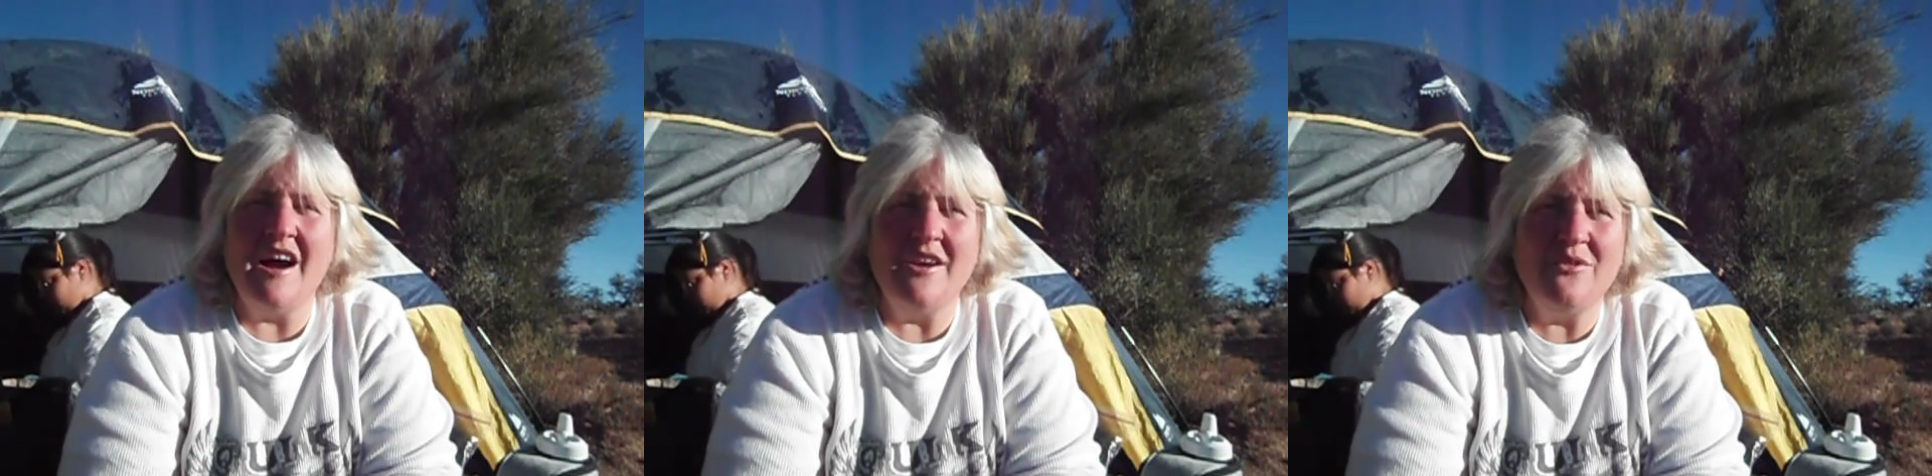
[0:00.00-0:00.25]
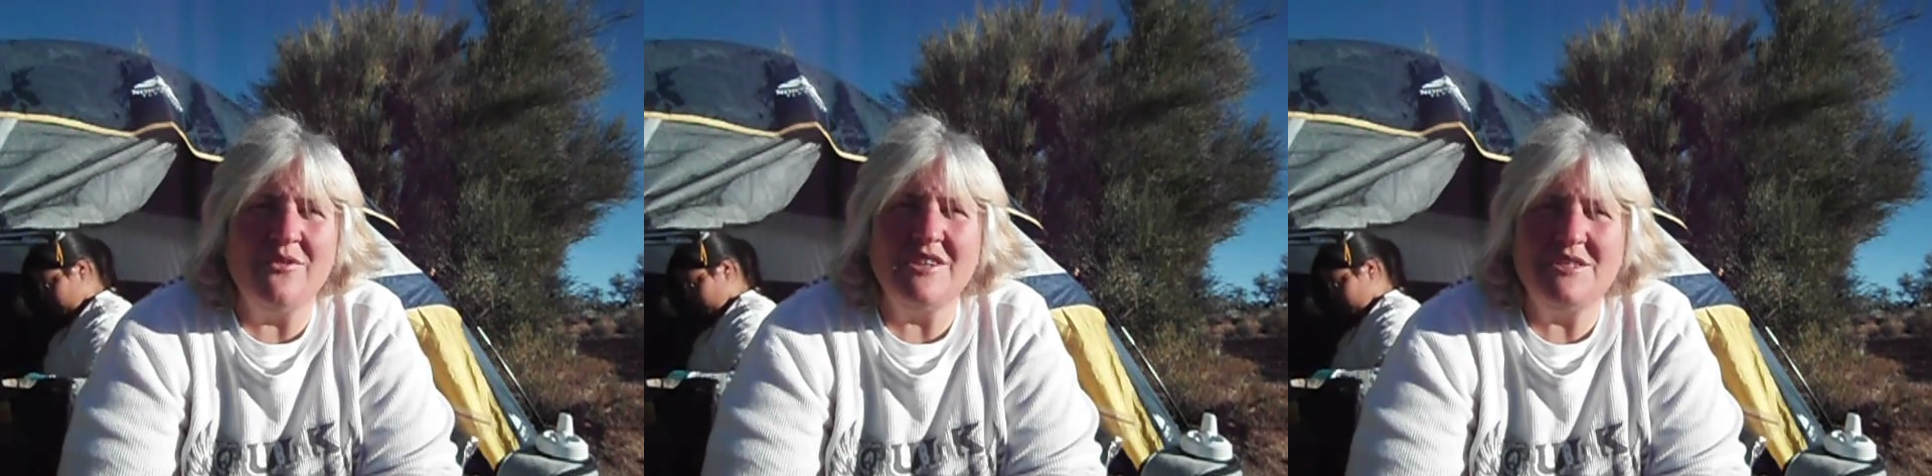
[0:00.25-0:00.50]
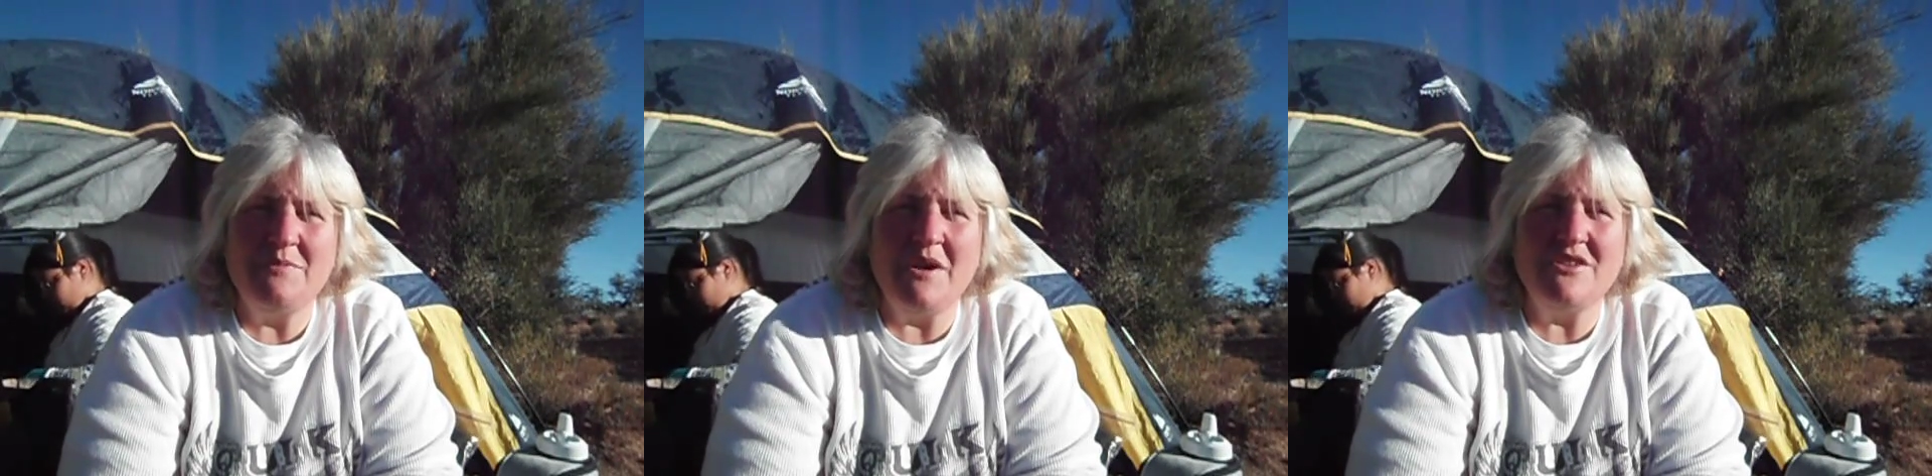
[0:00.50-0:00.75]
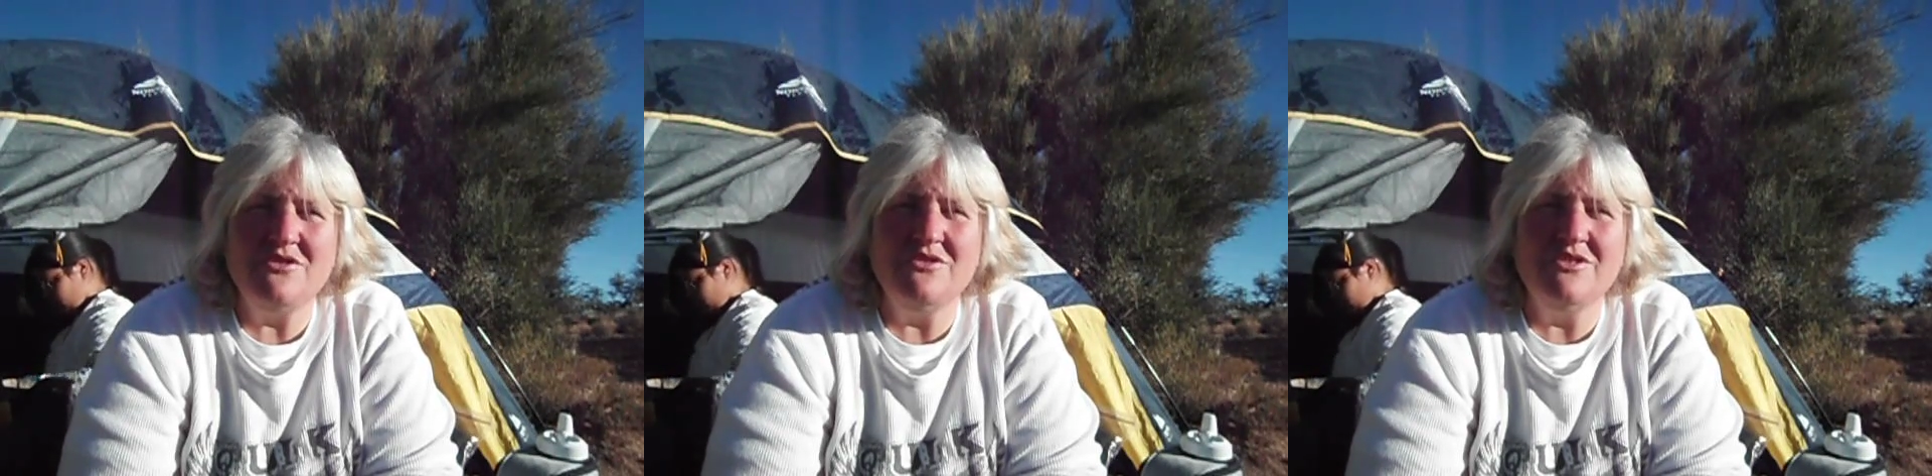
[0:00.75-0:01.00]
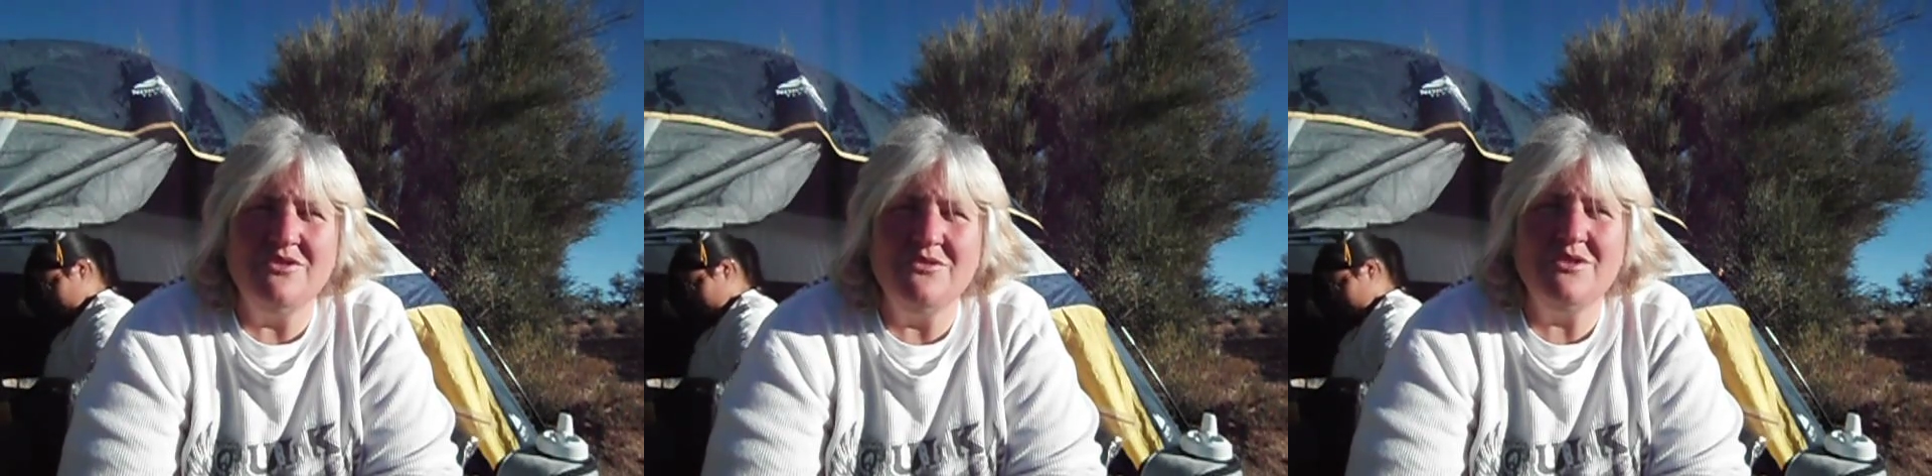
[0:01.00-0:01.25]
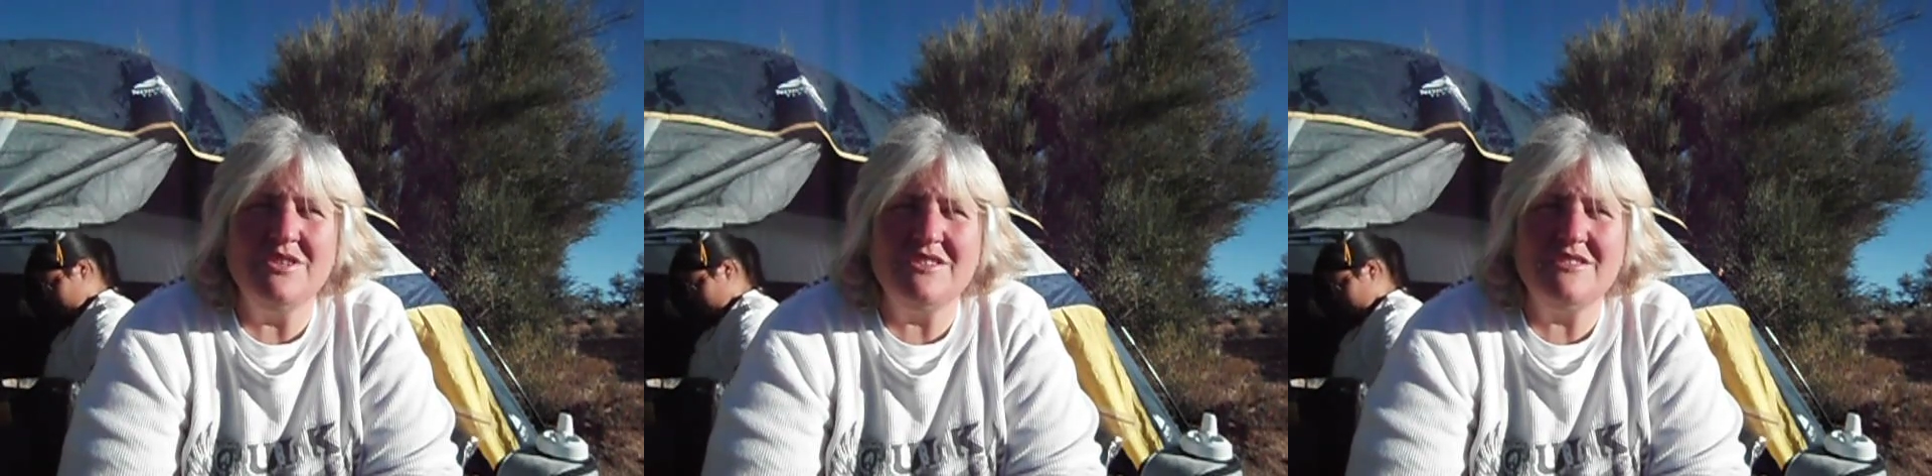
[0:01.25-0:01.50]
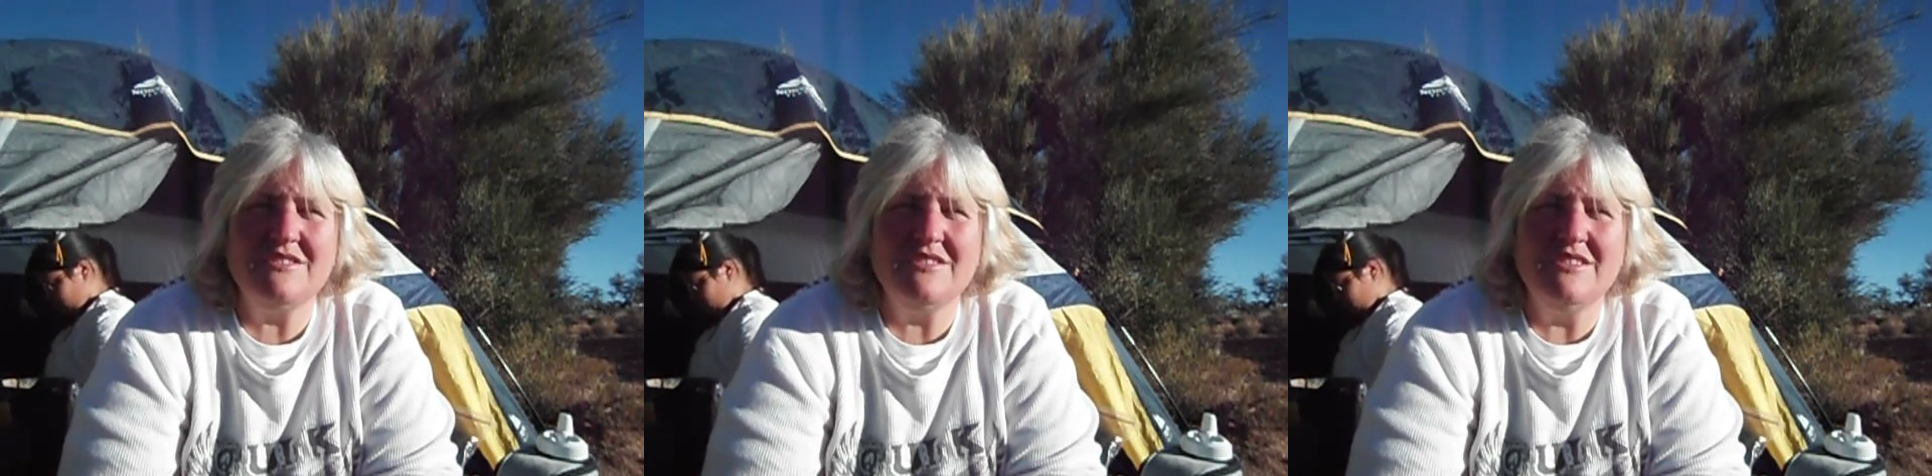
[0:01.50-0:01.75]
I don't expect you to do this.